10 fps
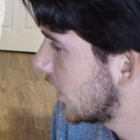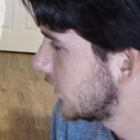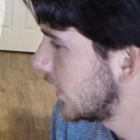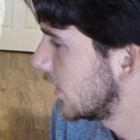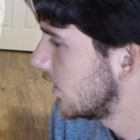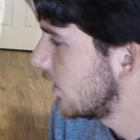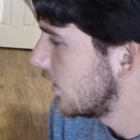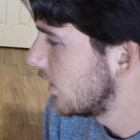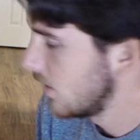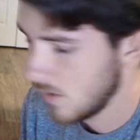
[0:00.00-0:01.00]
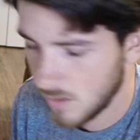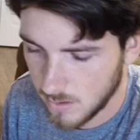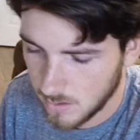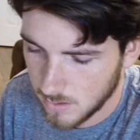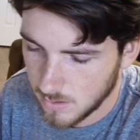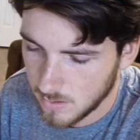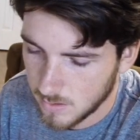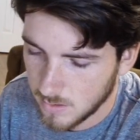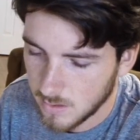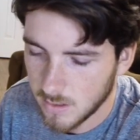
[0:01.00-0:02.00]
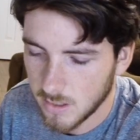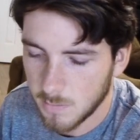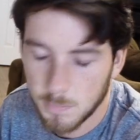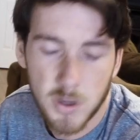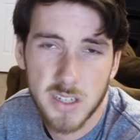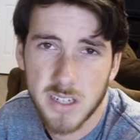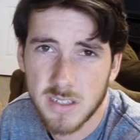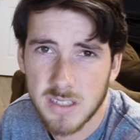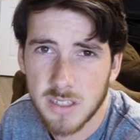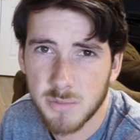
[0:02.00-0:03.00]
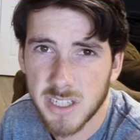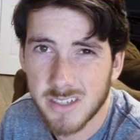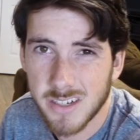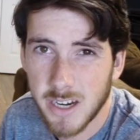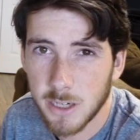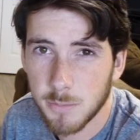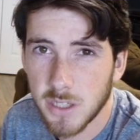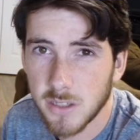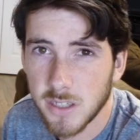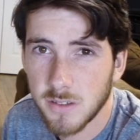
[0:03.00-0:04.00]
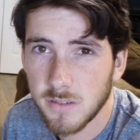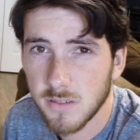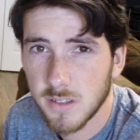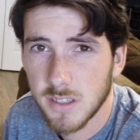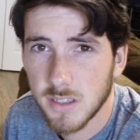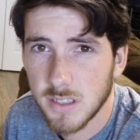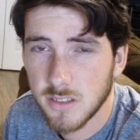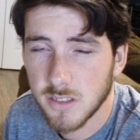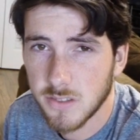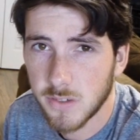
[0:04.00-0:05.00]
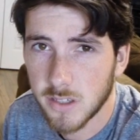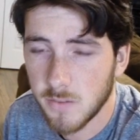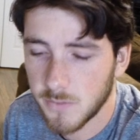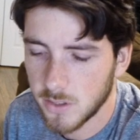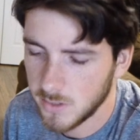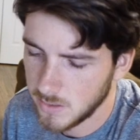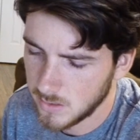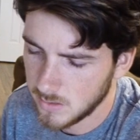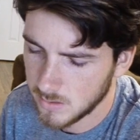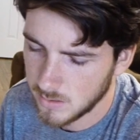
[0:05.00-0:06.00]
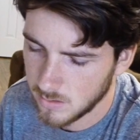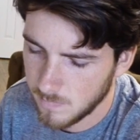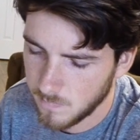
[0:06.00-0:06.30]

have yet. I'm probably going to end up getting an air pillow just for comfort reasons.